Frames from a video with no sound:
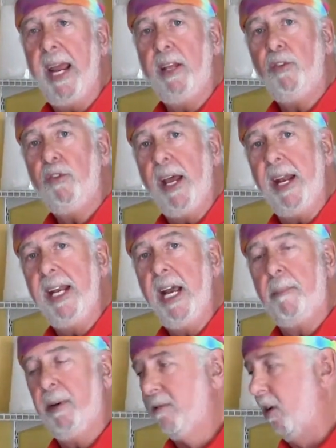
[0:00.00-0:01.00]
and setting
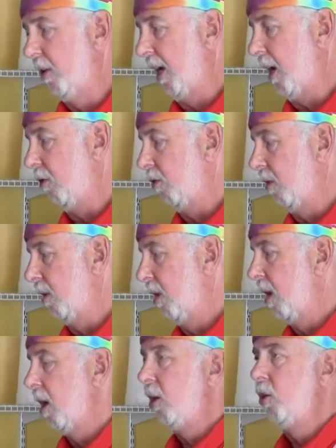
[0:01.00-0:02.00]
up a location,
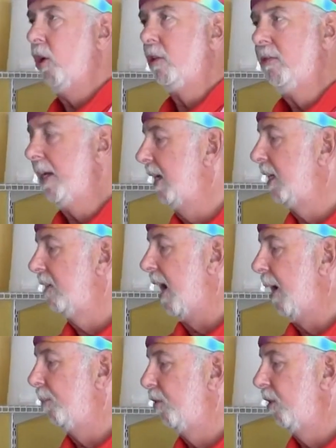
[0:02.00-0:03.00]
your legal
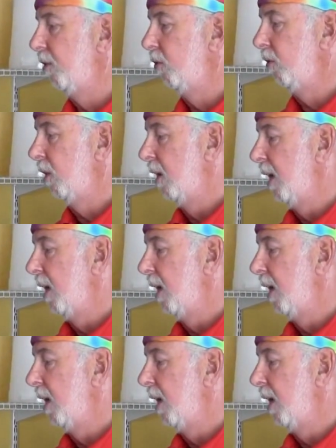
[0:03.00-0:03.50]
options,